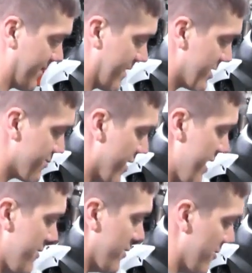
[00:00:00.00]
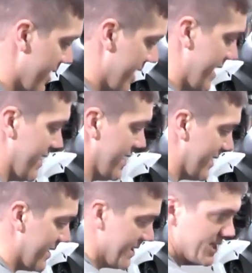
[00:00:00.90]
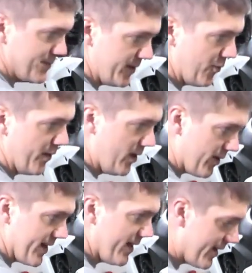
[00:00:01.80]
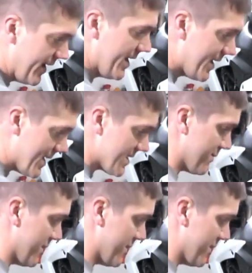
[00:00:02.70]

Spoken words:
spray it with one hand, spin the wheel with the other hand as I'm